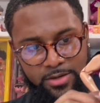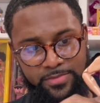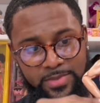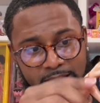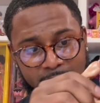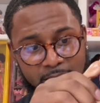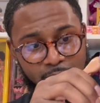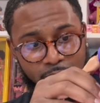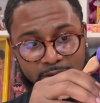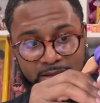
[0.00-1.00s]
Man, my
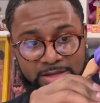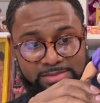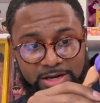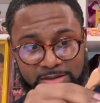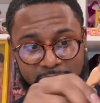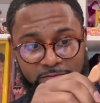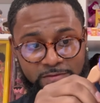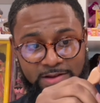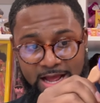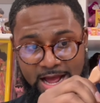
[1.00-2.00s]
little mini is about to be
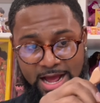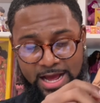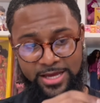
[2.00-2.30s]
fly.